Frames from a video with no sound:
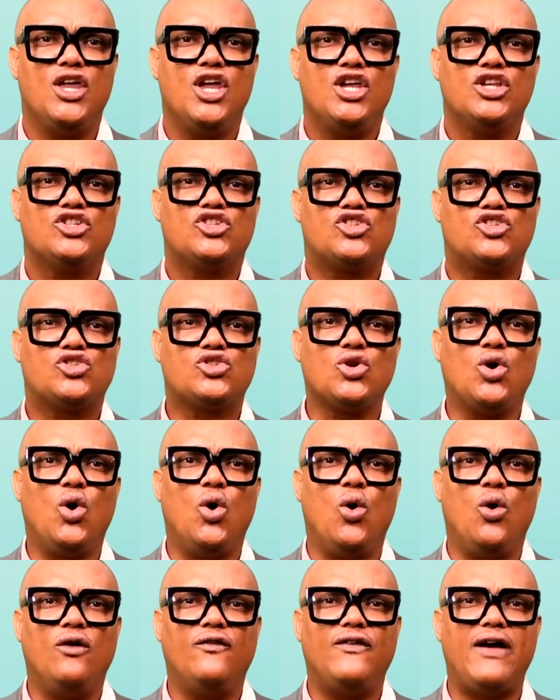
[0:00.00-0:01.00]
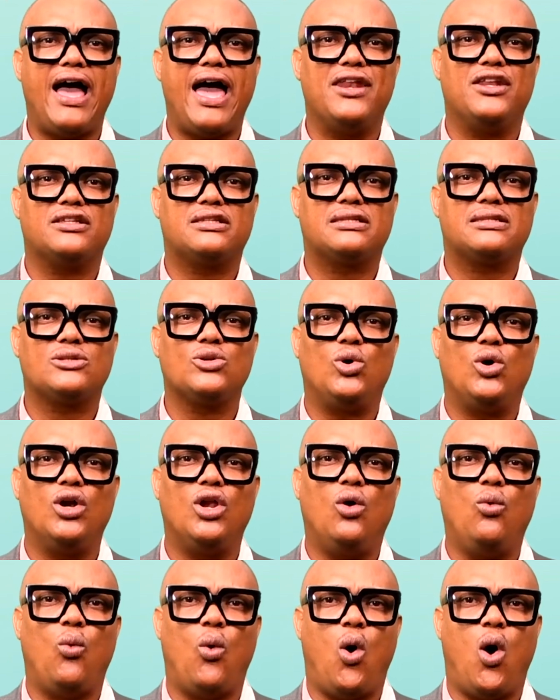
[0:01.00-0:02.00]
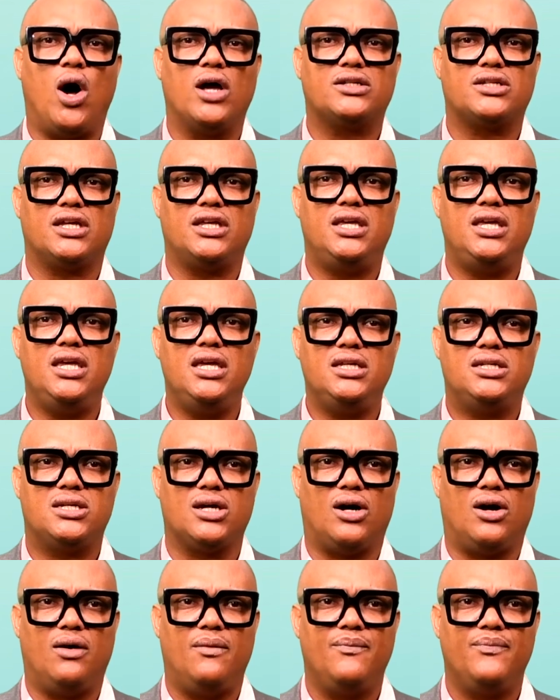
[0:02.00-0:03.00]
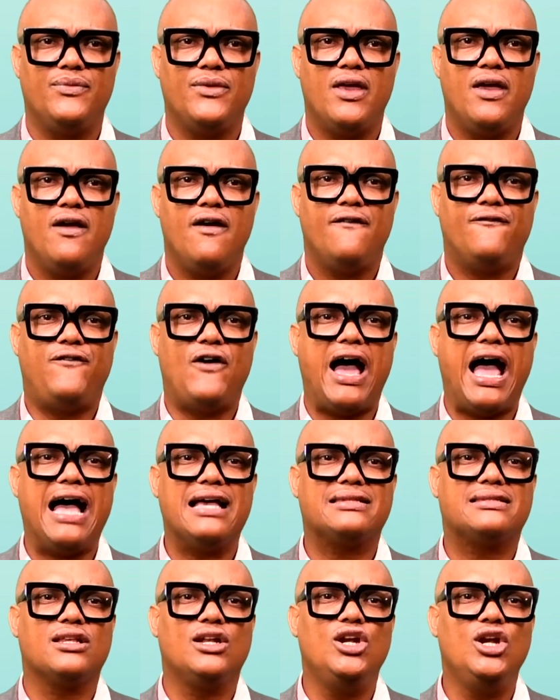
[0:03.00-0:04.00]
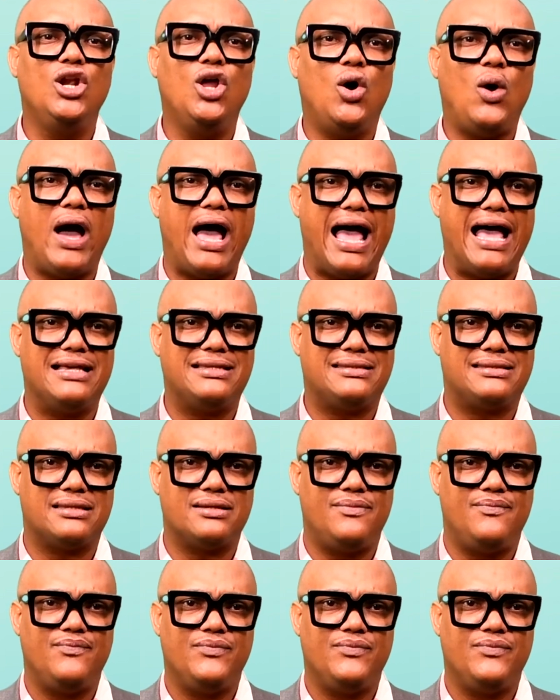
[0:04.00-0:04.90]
stove, and a solar water heater for as low as